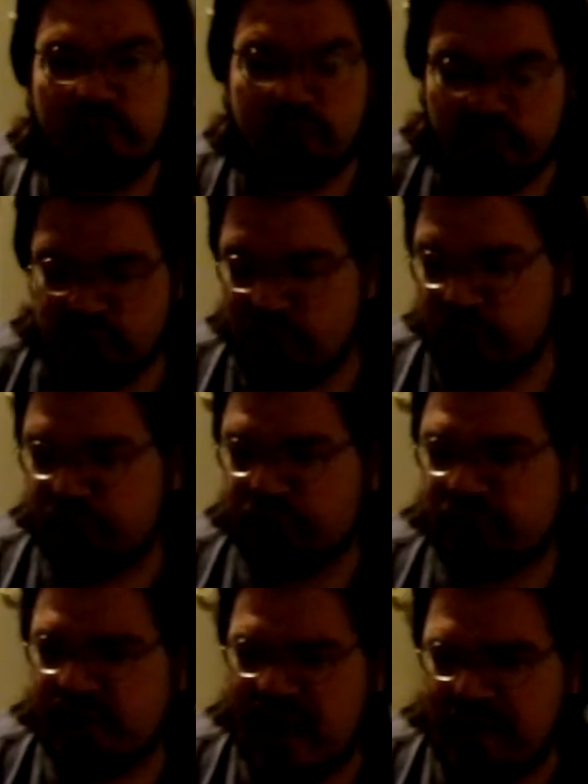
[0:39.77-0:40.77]
which most
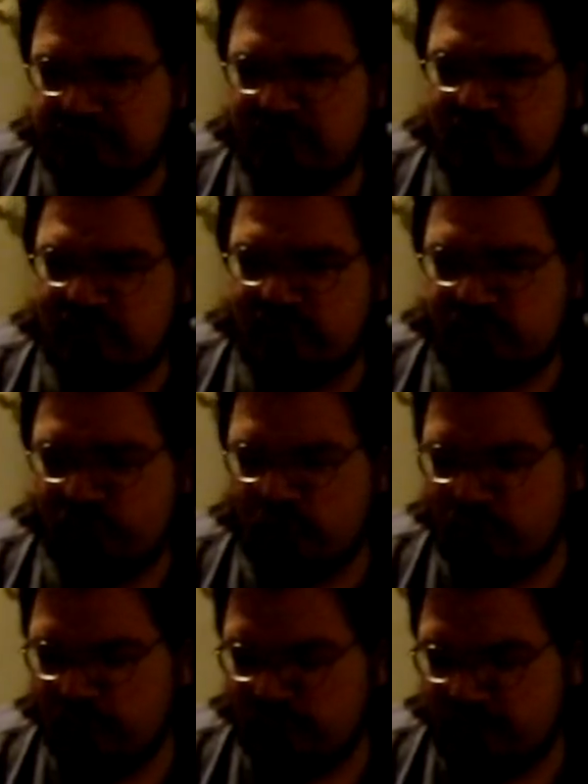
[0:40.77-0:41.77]
captains
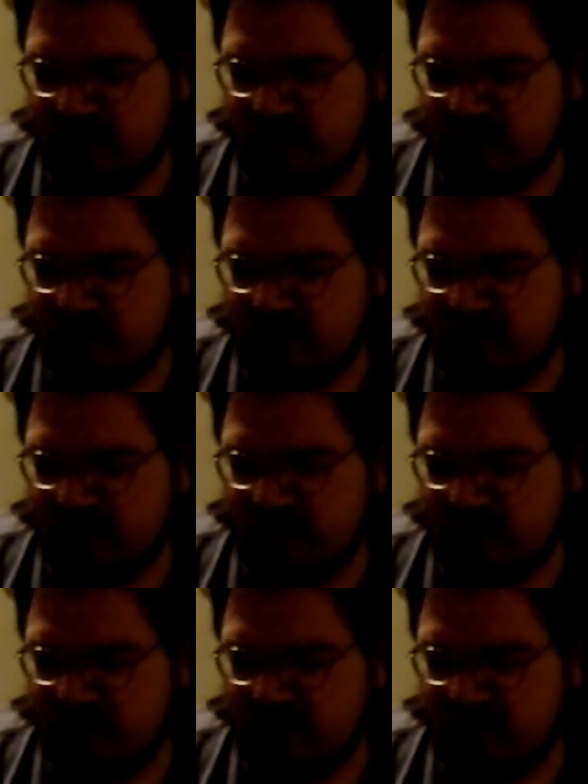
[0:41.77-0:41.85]
or